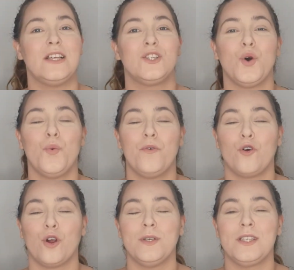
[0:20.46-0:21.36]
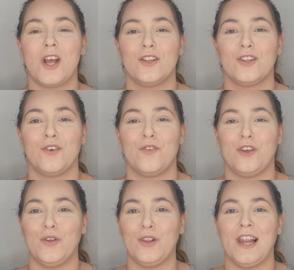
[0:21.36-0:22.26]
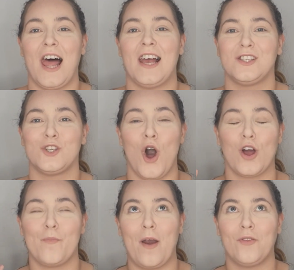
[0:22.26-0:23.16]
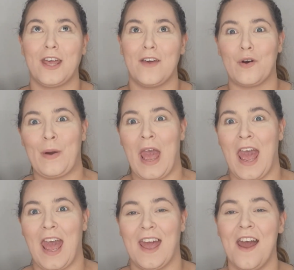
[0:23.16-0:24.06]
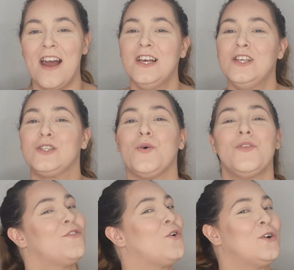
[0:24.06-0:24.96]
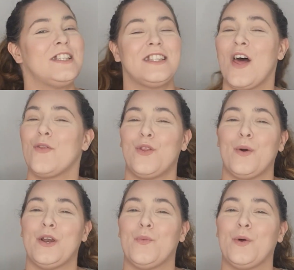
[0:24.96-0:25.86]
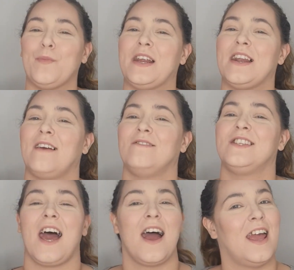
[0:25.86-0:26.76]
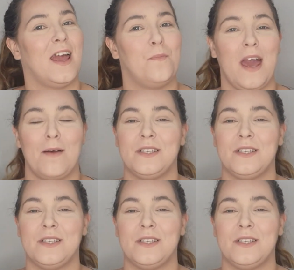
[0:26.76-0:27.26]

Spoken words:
So before we start the review, let's talk about the giveaway. So of course the winner will be announced at 8 p.m.